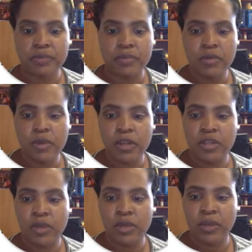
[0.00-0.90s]
1 at
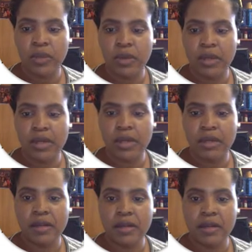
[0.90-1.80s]
21,
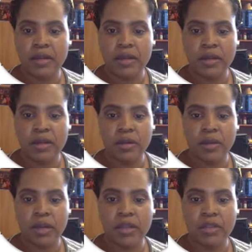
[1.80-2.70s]

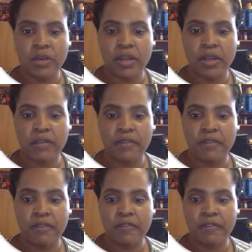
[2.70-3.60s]
1 at
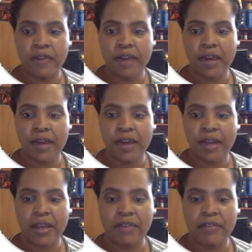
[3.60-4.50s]

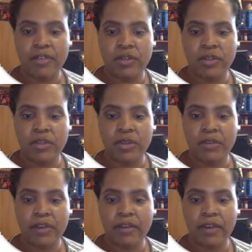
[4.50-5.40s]
25, 2 at
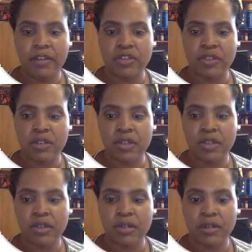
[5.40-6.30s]
25 actually,
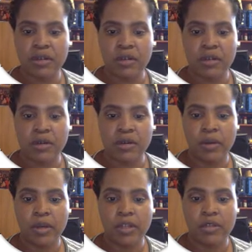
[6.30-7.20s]

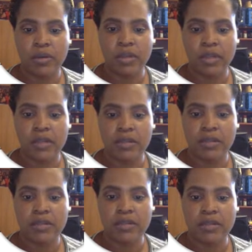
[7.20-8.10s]
1 at
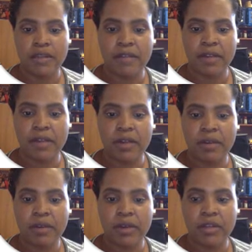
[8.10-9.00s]
27,
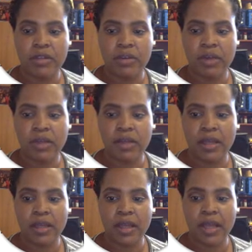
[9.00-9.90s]
1 at
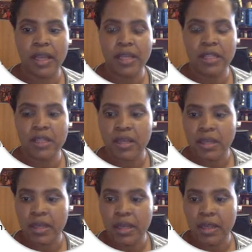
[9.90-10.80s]
28,
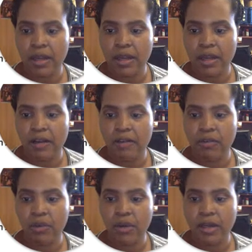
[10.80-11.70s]
and then I have
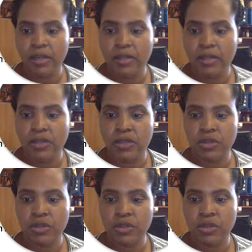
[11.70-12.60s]
1,
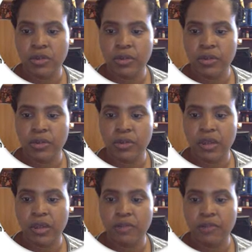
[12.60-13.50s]
2,
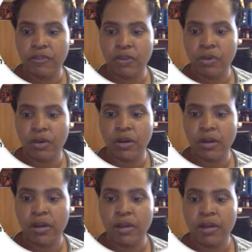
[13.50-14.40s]
3, 4,
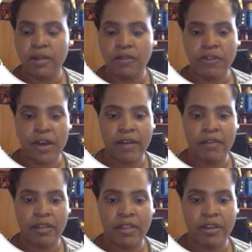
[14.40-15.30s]
5
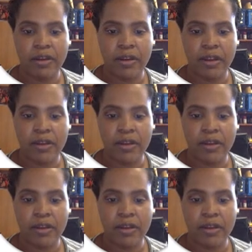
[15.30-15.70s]
at 30.